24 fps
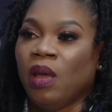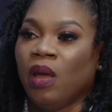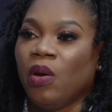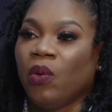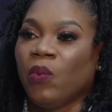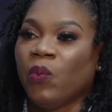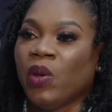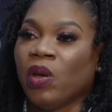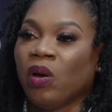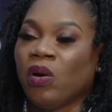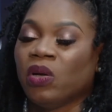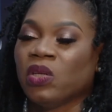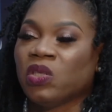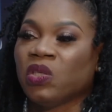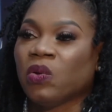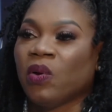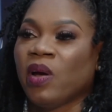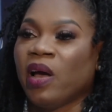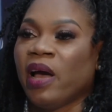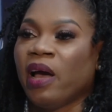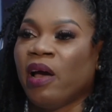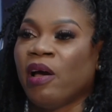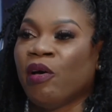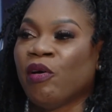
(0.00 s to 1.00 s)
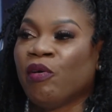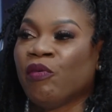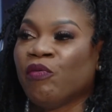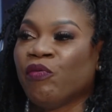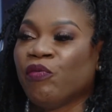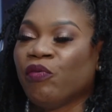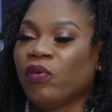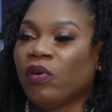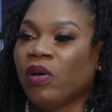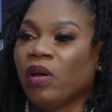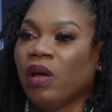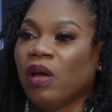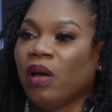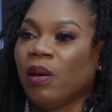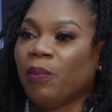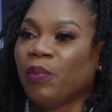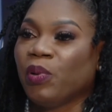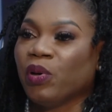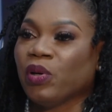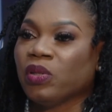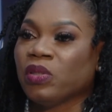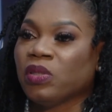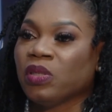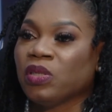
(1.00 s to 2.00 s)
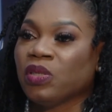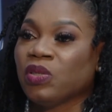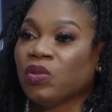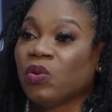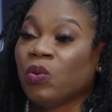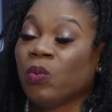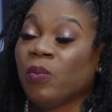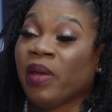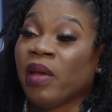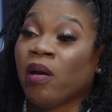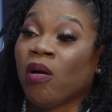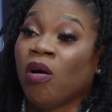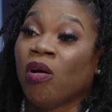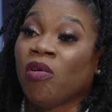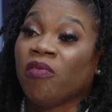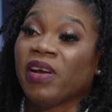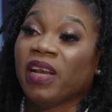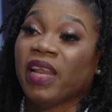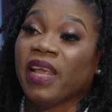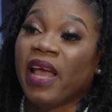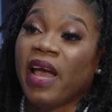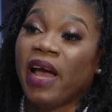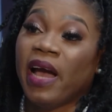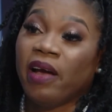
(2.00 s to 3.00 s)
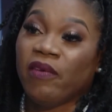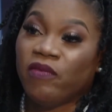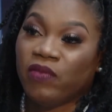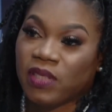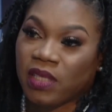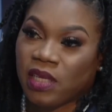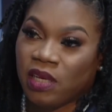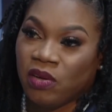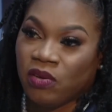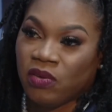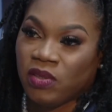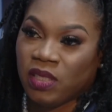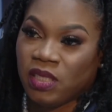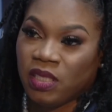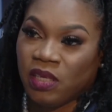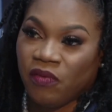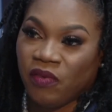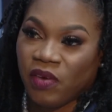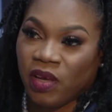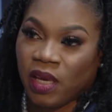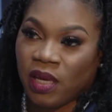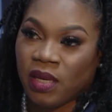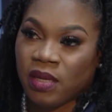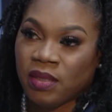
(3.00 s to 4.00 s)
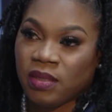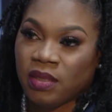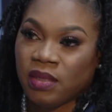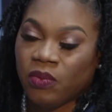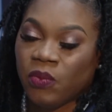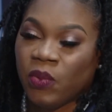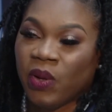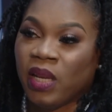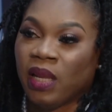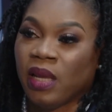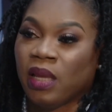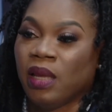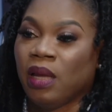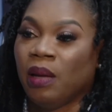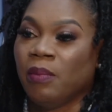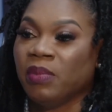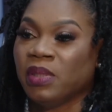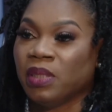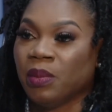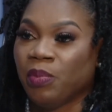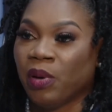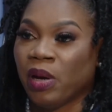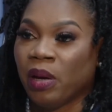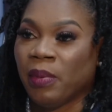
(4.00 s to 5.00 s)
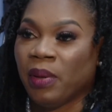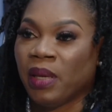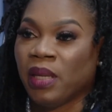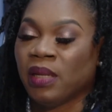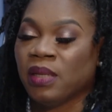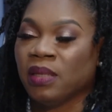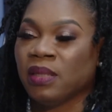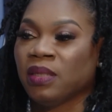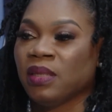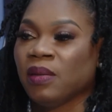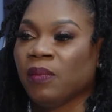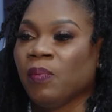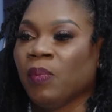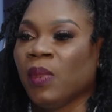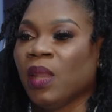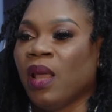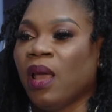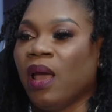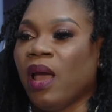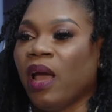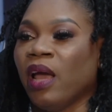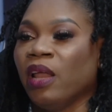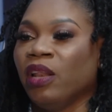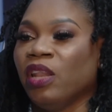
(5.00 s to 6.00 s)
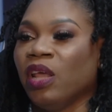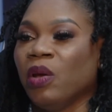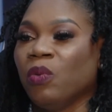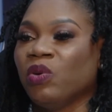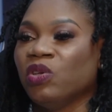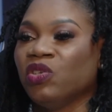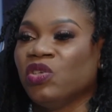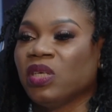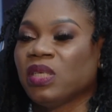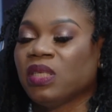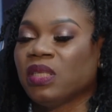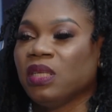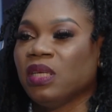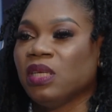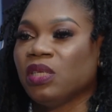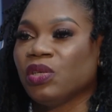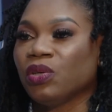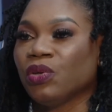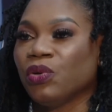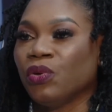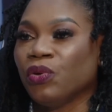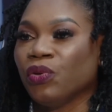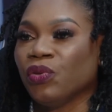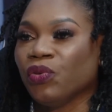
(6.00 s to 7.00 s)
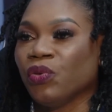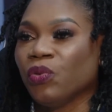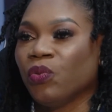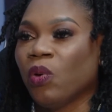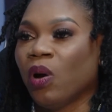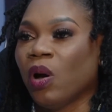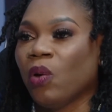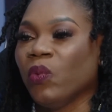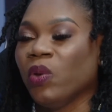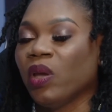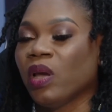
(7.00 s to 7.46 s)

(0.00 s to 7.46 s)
We also have persons who may already have skill certificates when they come to Barbados, and they will just need to go through what we